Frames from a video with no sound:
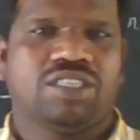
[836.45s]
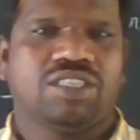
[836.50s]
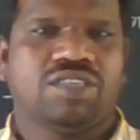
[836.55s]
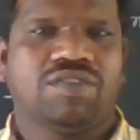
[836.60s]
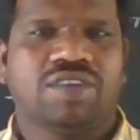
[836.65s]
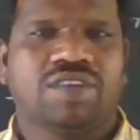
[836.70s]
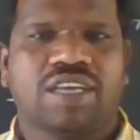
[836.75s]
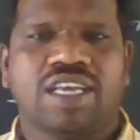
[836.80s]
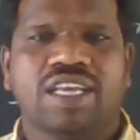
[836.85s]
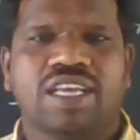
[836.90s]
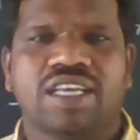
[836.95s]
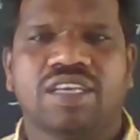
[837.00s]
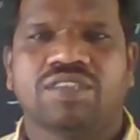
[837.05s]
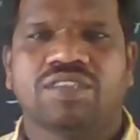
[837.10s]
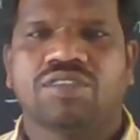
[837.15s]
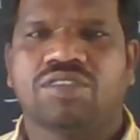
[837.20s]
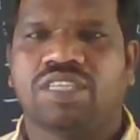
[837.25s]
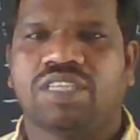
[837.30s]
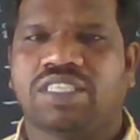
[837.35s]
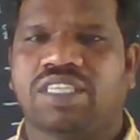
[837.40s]
Okay, so
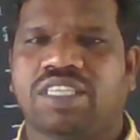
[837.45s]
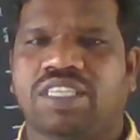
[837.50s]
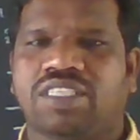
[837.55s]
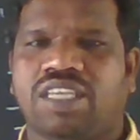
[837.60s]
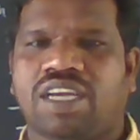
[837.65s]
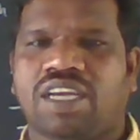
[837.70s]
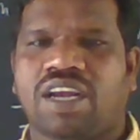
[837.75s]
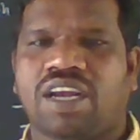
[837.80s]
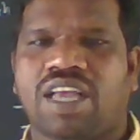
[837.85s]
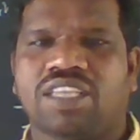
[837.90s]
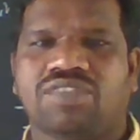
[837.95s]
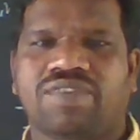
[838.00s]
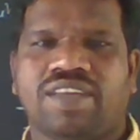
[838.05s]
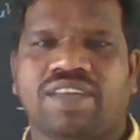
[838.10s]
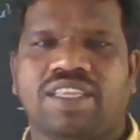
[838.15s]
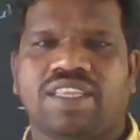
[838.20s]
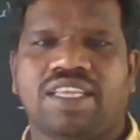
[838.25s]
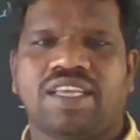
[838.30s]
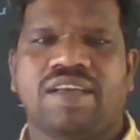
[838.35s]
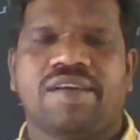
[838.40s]
this is the class for
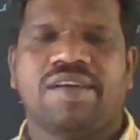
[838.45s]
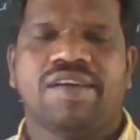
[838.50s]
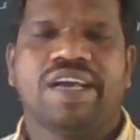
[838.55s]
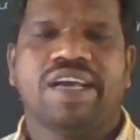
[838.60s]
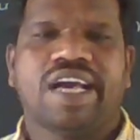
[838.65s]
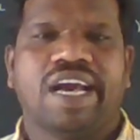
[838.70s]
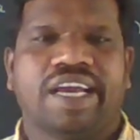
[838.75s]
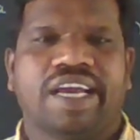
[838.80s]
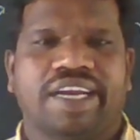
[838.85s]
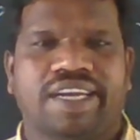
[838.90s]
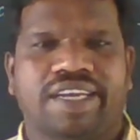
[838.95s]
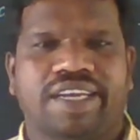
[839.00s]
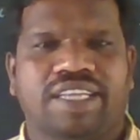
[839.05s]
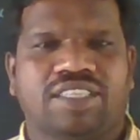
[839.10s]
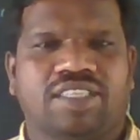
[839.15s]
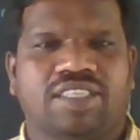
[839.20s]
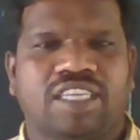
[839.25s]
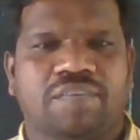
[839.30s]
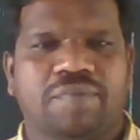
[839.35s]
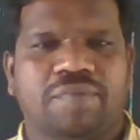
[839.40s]
the returning
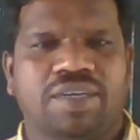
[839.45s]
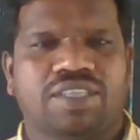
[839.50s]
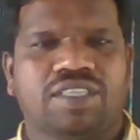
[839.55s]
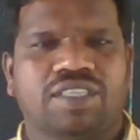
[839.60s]
statements,